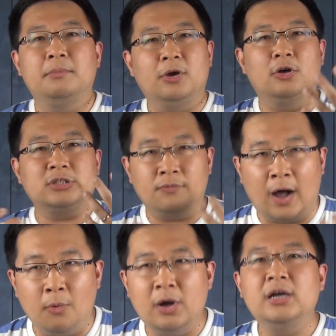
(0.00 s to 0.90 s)
because of
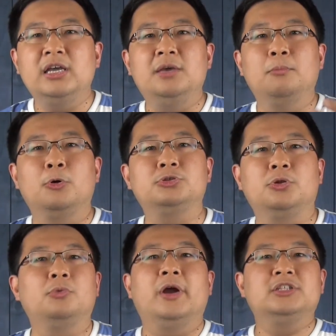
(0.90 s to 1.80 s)
our
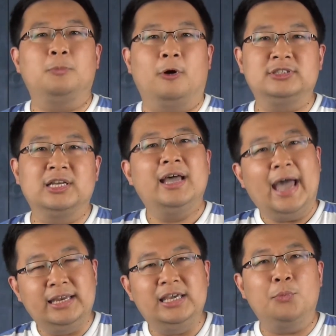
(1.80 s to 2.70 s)
emotional response.
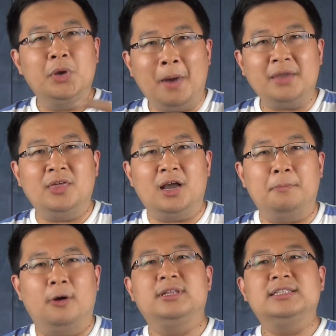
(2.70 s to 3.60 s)
And here we might think
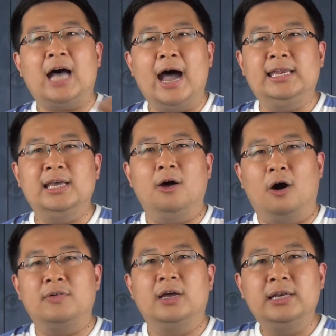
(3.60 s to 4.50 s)
about this idea
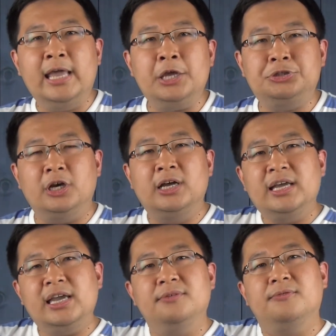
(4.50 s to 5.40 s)
of nature
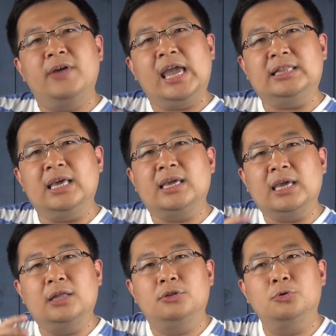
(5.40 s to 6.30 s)
invading
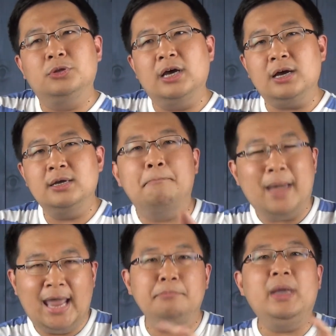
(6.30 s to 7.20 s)
into the
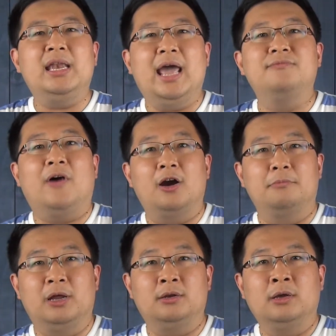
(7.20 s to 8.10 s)
man-made
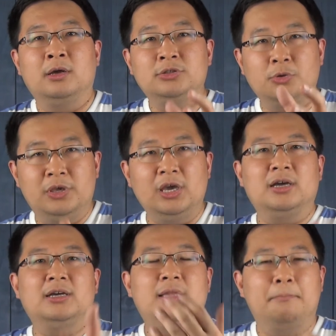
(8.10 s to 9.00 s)
environment. So
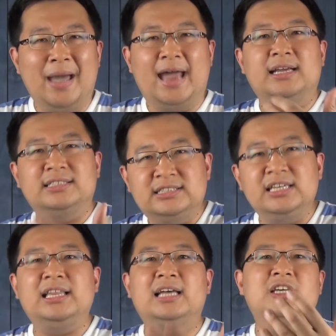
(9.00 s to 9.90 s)
here, the bat is
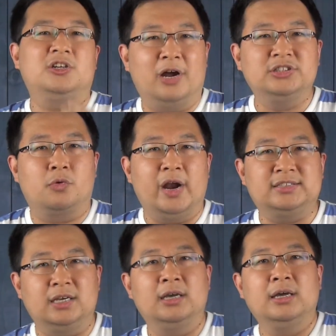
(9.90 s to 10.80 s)
seen as a
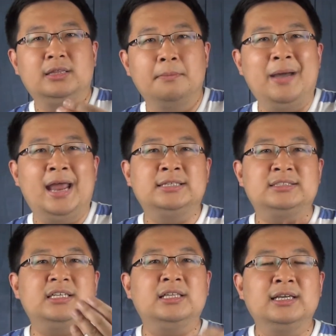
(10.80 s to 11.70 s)
transgressor. The bat is
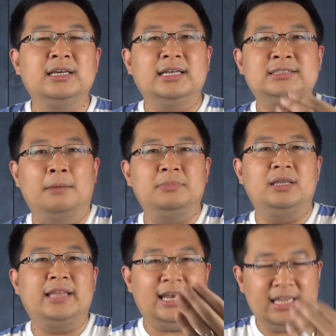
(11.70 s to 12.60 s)
seen as
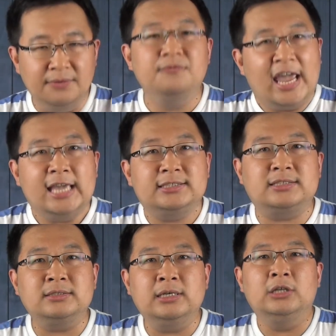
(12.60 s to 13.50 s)
something that
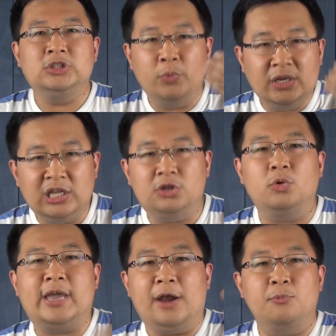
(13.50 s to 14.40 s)
invades. So we need to
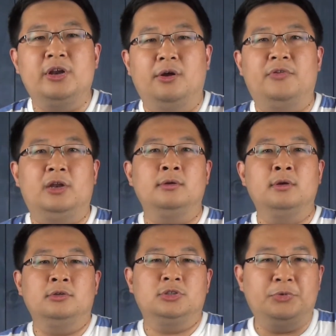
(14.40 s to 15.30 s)
get rid of it.
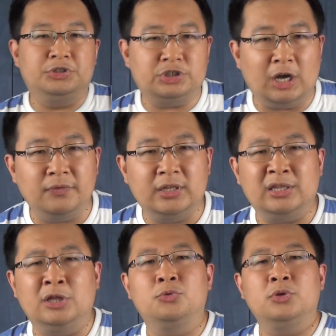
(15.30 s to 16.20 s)
So we shovel
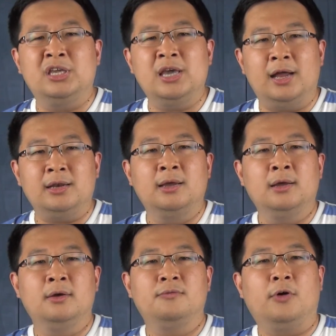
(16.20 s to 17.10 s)
it into the yard
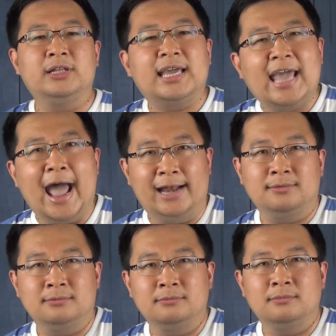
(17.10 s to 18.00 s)
for the
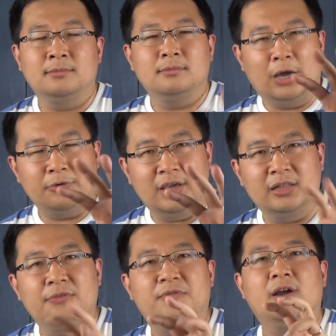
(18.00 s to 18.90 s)
cat. Now here,
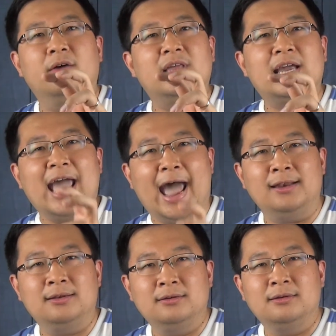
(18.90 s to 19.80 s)
the figure of the
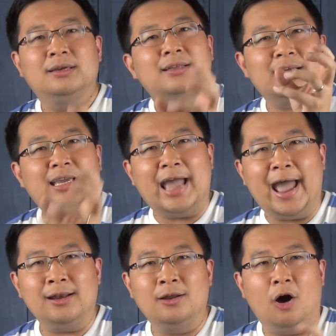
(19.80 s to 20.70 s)
cat. The
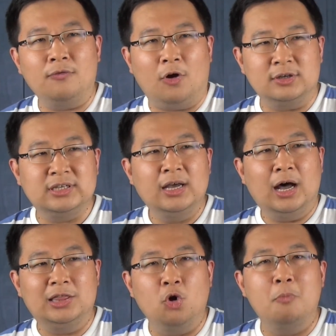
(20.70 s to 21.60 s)
cat, of course,
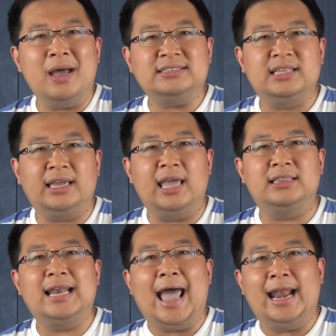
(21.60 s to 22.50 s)
a
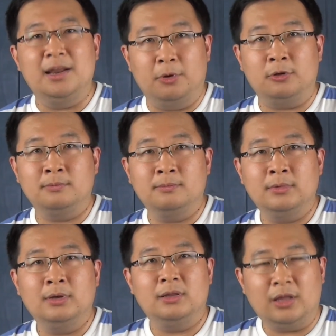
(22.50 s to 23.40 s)
domesticated animal.
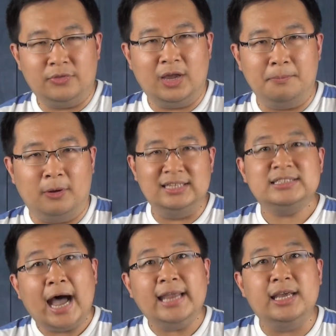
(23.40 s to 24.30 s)
Now think about
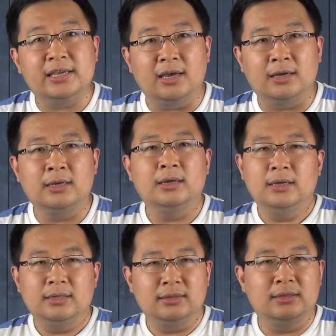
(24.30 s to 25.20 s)
this idea here.
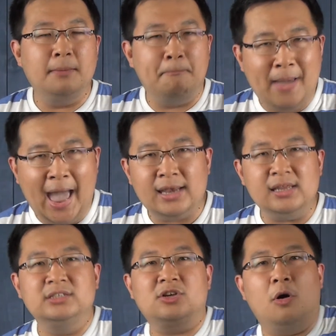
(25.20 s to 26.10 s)
The
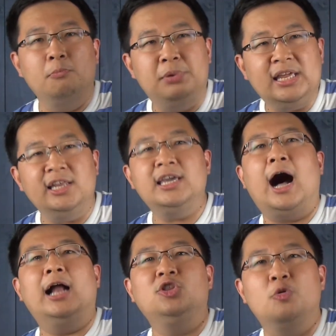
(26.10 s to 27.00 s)
bat is completely
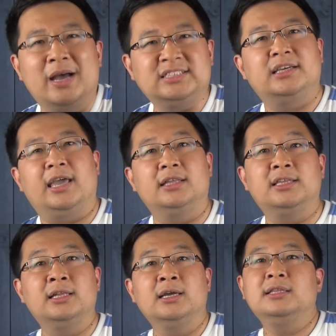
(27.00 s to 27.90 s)

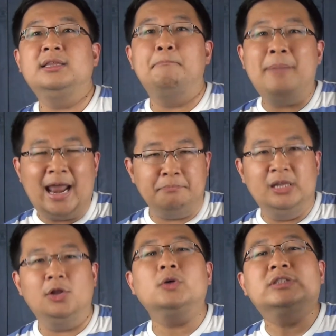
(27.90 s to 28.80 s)
undomesticated. The bat
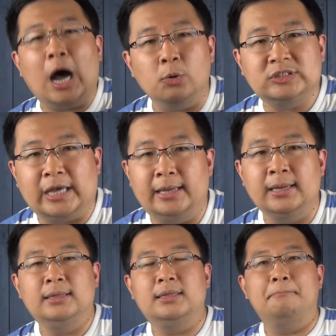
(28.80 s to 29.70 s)
belongs outside.
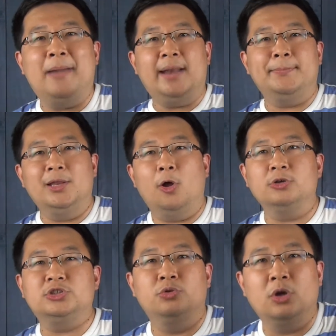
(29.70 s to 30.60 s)
The bat
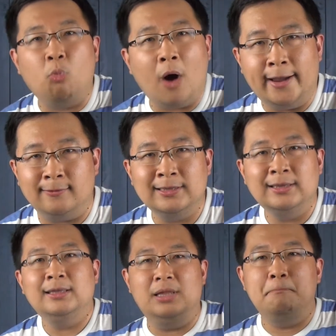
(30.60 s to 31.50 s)
belongs to the wild.
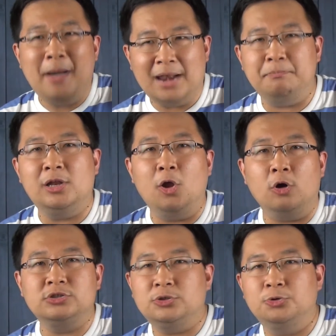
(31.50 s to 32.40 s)
The bat
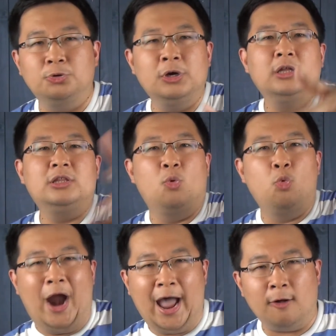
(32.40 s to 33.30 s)
belongs to the
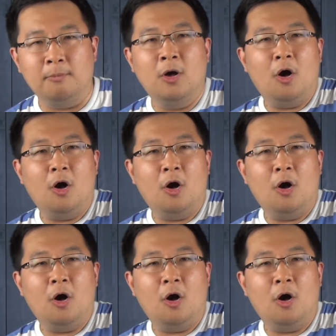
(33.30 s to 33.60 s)
realm